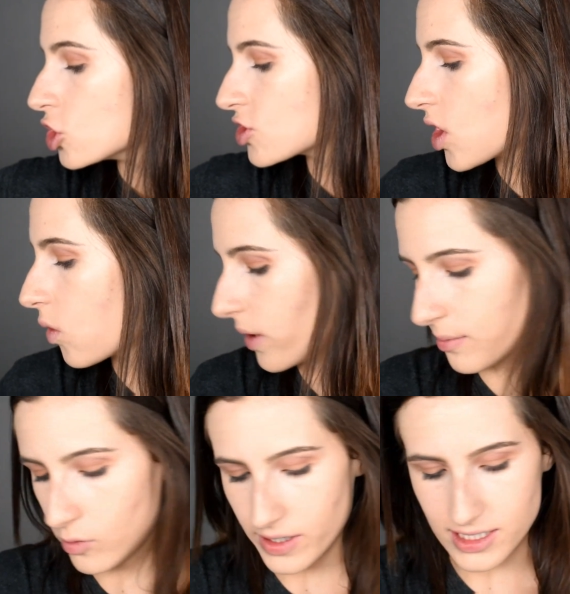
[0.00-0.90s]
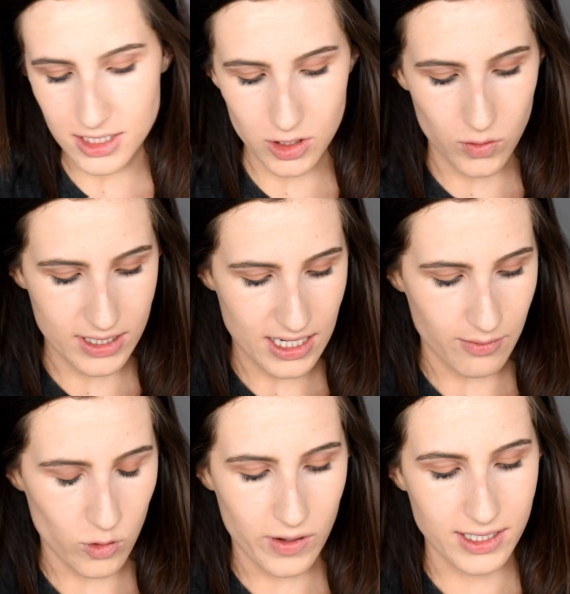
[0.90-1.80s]
So what I'm going to do is
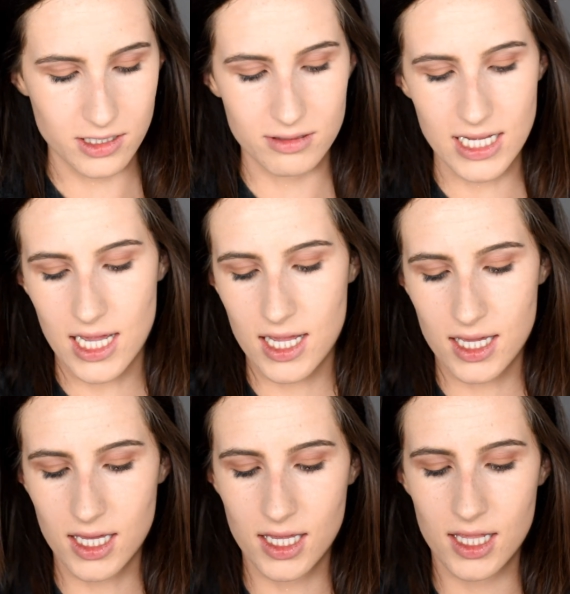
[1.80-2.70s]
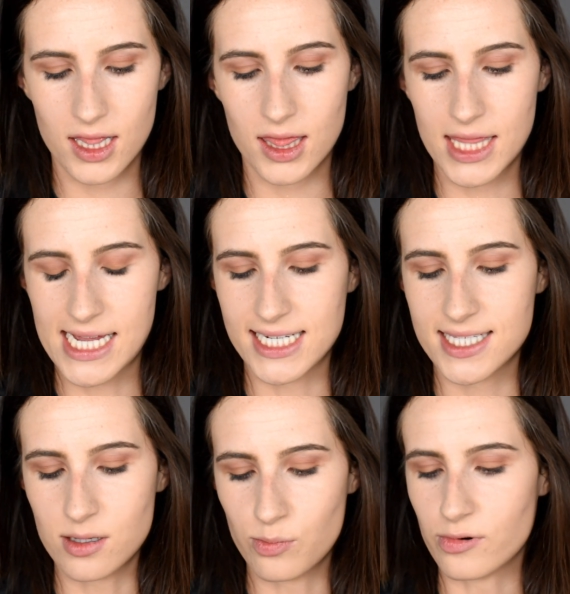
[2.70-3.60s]
I'm going to take
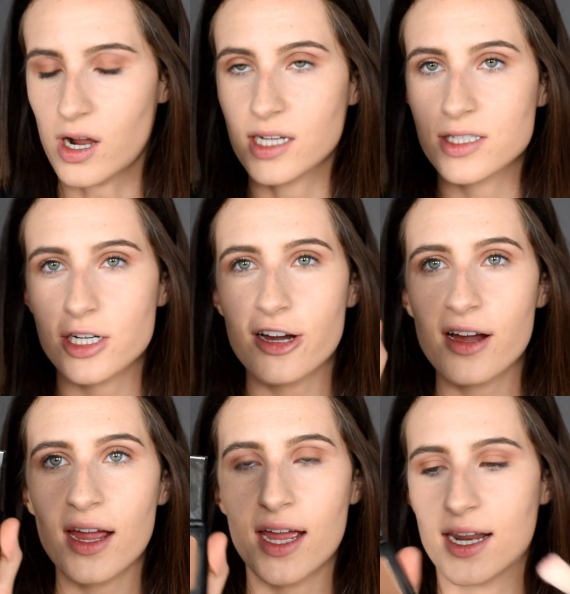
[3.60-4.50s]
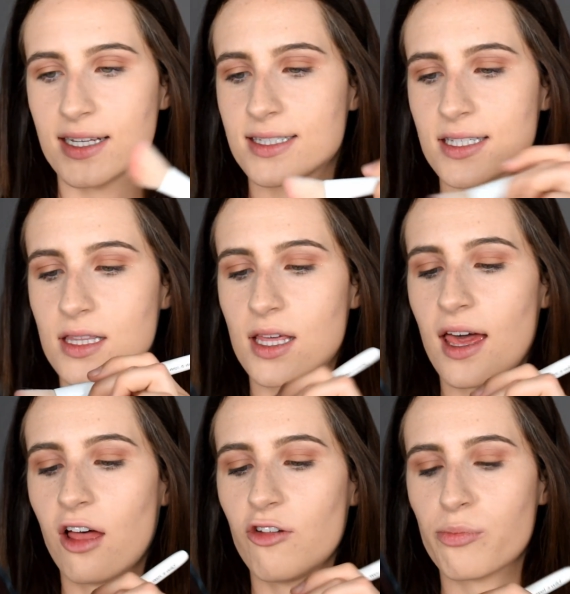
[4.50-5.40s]
this bronzer, and it's the
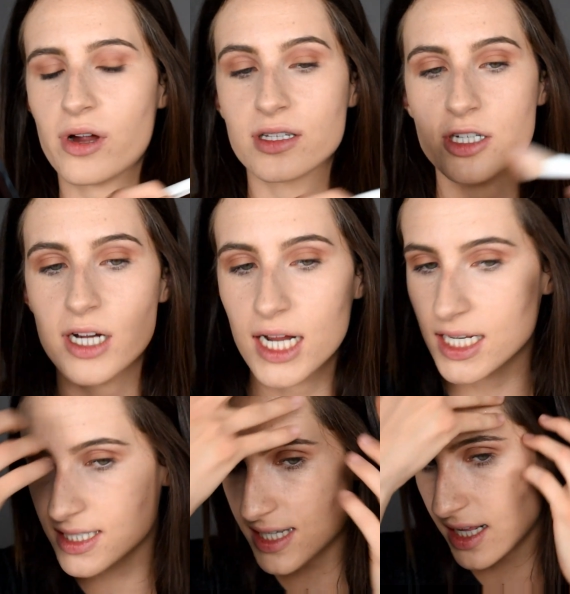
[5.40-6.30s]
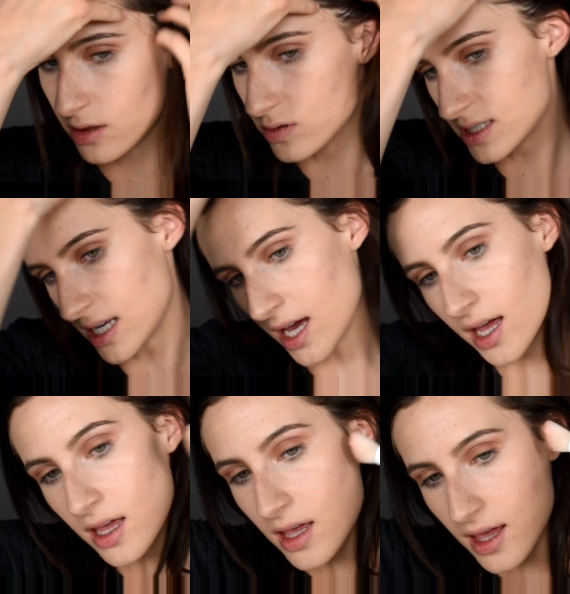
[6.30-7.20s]
e.l.f. bronzer in St.
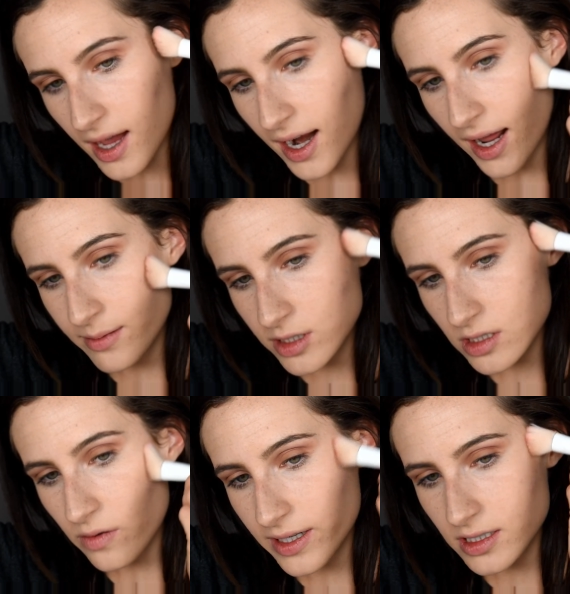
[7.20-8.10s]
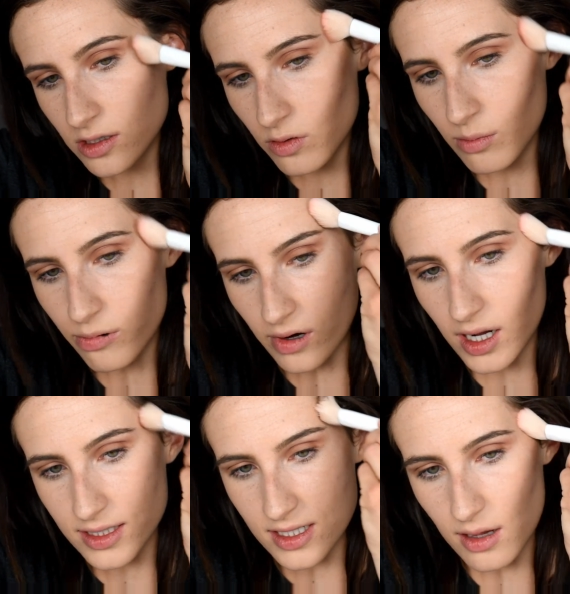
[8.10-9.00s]
Lucia, and I'm just going to
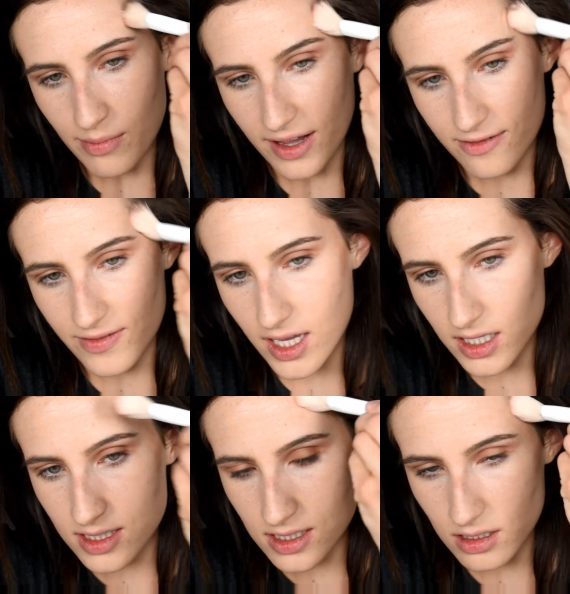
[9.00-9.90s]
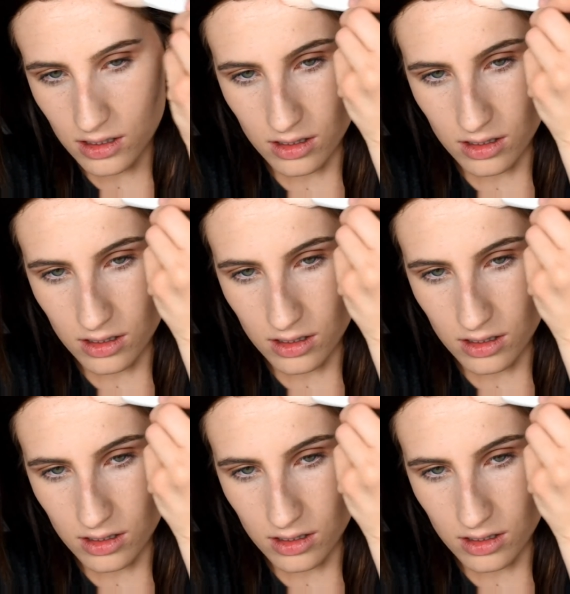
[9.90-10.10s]
bronze up my face.